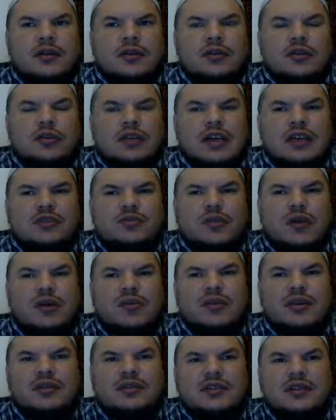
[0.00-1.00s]
So that's why
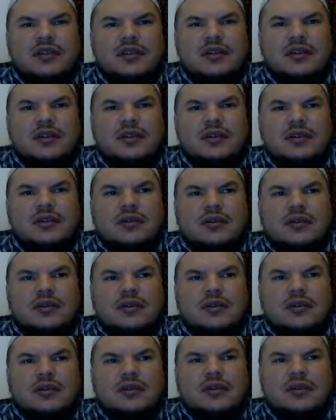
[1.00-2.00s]
we see
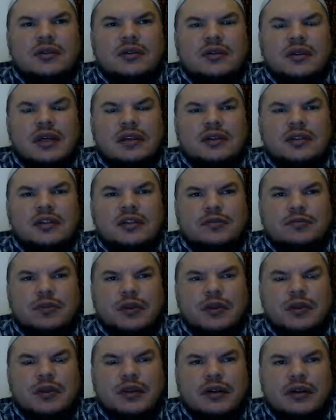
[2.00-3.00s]
that this
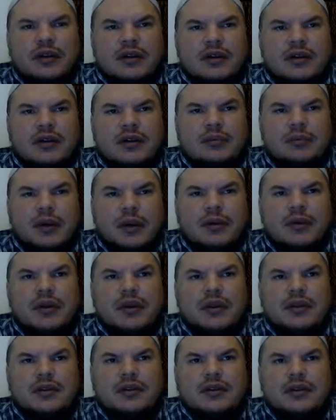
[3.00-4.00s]
period
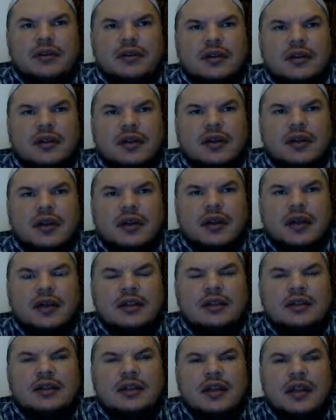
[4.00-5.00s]

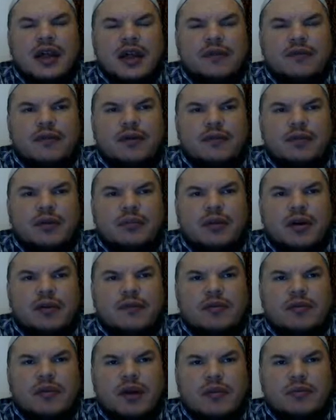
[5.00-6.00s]
in the life of the
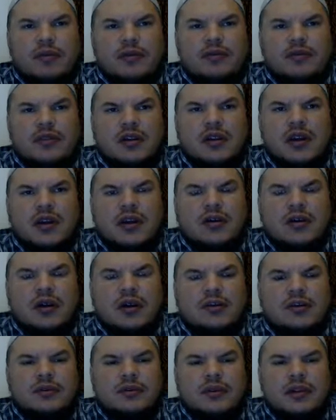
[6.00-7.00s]
Prophet Muhammad sallallahu
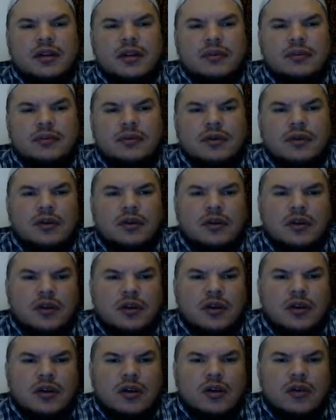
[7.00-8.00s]
alaihi wasallam
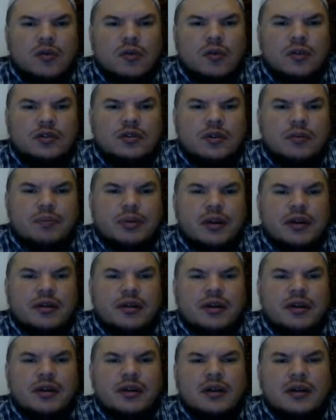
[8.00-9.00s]
was a
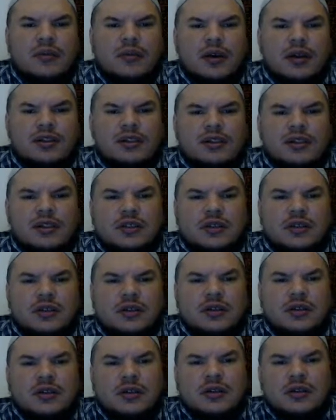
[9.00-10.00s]
period in which
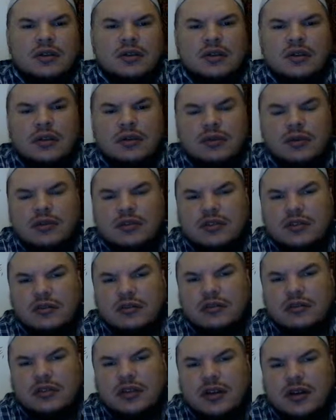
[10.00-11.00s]
the
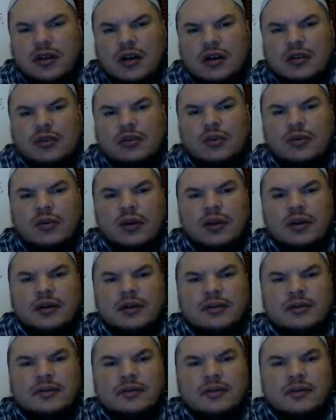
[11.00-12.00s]
Muslims underwent
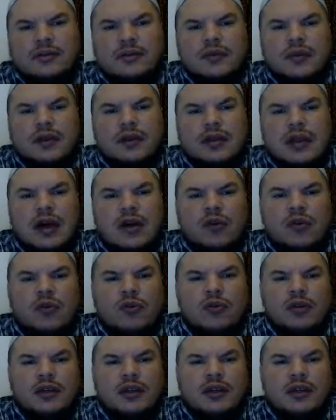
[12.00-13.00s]
not
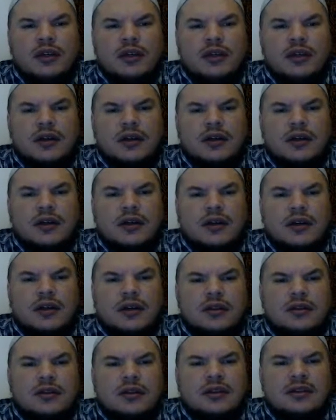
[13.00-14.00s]
only
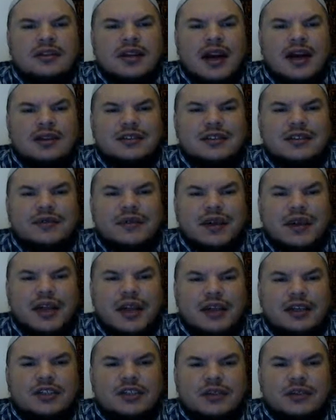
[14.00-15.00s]

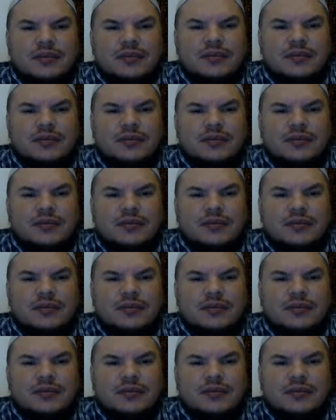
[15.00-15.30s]
detoxification